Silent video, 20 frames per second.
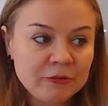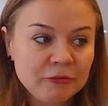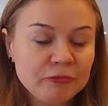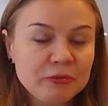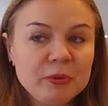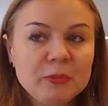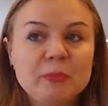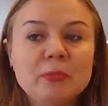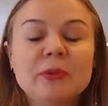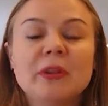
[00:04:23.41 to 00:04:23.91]

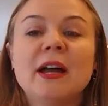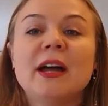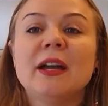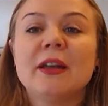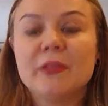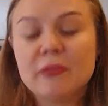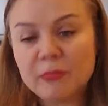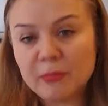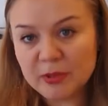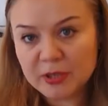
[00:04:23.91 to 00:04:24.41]

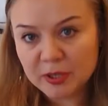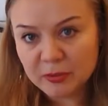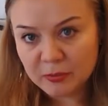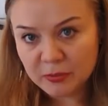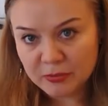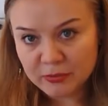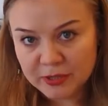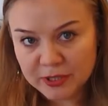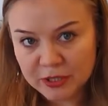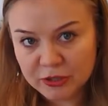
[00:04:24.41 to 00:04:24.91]
reply to
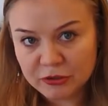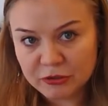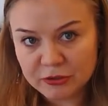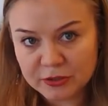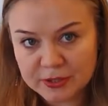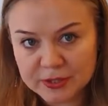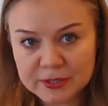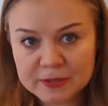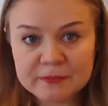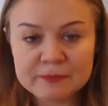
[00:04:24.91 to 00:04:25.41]

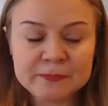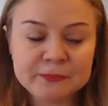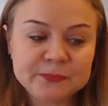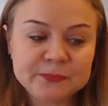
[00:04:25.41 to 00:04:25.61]
manipulations.